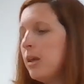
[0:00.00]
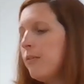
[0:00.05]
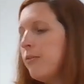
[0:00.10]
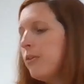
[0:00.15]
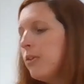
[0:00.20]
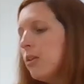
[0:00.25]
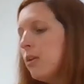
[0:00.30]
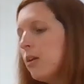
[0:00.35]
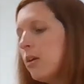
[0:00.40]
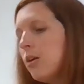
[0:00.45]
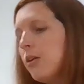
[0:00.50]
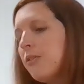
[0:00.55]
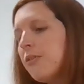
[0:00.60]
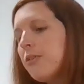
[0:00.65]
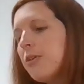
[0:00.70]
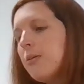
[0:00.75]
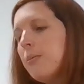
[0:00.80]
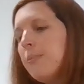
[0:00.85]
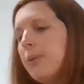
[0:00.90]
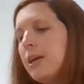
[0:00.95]
If you look
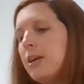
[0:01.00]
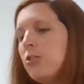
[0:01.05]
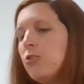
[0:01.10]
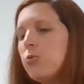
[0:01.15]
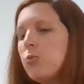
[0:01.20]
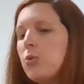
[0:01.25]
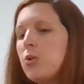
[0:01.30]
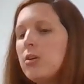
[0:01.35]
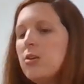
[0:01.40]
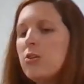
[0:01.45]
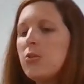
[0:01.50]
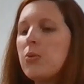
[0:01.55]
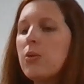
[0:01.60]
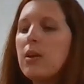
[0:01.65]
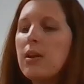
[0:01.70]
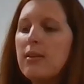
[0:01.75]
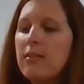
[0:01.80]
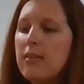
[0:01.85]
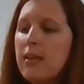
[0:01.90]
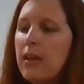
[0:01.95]
over on page
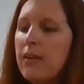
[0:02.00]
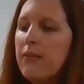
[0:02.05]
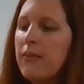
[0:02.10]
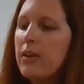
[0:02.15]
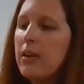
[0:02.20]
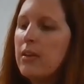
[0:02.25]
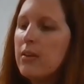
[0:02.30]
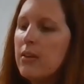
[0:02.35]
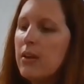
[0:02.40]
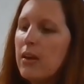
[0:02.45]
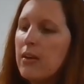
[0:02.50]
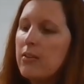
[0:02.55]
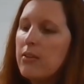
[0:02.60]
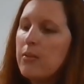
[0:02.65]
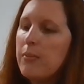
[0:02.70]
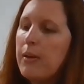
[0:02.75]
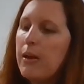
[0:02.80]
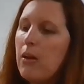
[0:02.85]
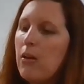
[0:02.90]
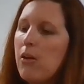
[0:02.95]
127, it
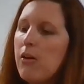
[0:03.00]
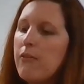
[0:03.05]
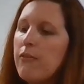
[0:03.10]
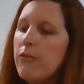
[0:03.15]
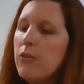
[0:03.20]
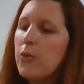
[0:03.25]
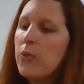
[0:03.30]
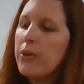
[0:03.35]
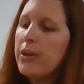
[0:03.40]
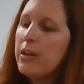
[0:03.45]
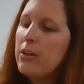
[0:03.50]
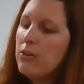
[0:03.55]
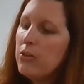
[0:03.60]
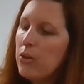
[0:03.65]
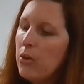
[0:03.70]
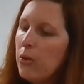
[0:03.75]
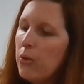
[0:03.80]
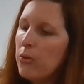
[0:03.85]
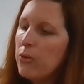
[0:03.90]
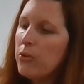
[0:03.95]
talks about avoid
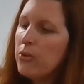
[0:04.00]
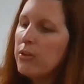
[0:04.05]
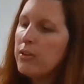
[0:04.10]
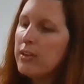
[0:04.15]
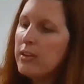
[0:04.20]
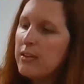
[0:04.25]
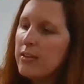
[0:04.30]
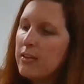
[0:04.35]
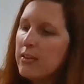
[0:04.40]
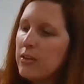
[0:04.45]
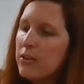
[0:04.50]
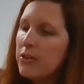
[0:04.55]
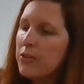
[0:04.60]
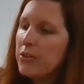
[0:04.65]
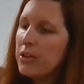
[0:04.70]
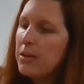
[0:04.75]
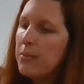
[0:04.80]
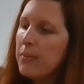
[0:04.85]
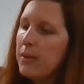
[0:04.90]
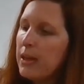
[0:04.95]
total
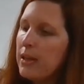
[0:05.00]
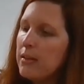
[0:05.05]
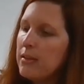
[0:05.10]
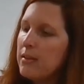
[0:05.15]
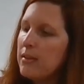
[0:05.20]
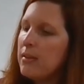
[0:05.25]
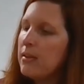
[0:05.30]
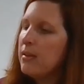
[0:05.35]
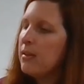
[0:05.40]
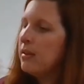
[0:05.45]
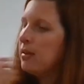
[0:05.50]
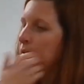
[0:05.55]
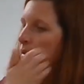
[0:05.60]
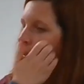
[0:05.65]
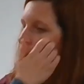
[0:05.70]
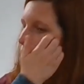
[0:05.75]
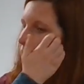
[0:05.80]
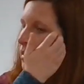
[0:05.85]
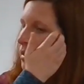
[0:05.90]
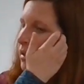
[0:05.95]
disagreement.
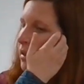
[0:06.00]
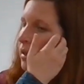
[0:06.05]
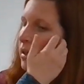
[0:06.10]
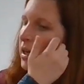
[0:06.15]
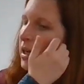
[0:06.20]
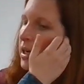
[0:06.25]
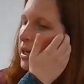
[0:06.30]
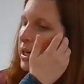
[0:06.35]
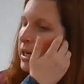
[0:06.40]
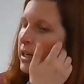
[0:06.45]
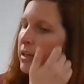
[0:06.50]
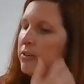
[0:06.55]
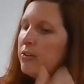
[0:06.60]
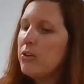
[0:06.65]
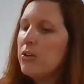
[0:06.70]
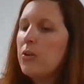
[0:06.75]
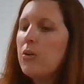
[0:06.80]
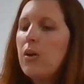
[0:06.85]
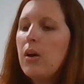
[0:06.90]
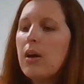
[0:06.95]
All right,
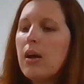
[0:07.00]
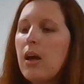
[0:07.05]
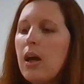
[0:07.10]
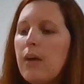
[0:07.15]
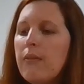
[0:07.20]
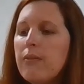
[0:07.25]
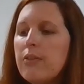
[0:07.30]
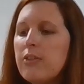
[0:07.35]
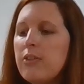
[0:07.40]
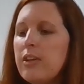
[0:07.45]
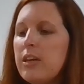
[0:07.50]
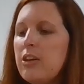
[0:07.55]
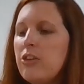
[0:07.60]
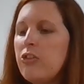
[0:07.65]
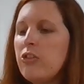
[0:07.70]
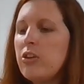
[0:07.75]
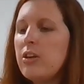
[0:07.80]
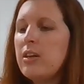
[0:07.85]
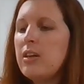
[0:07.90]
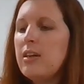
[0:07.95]
so a
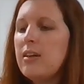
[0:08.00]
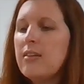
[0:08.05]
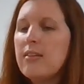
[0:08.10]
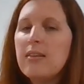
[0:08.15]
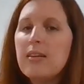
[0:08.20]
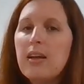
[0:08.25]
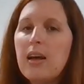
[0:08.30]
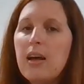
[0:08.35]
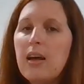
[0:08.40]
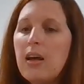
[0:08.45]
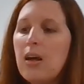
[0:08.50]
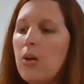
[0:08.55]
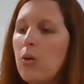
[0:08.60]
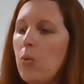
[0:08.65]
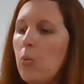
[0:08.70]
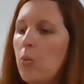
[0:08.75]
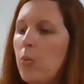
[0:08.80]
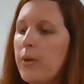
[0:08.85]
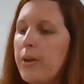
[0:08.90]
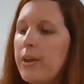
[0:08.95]
conversation is not
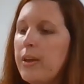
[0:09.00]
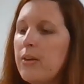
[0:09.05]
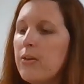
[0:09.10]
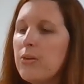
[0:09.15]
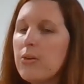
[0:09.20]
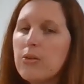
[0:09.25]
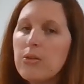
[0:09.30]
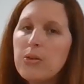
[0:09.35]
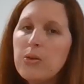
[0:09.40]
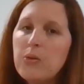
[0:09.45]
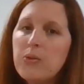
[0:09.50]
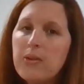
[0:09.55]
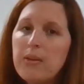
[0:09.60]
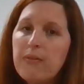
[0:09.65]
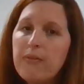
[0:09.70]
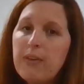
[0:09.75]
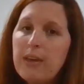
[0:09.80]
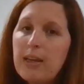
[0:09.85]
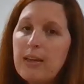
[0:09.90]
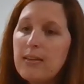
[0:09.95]
a win or lose
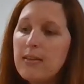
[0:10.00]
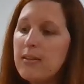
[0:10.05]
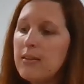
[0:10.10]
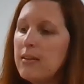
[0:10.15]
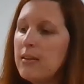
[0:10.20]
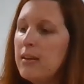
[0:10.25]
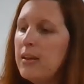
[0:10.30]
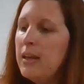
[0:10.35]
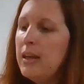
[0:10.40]
event.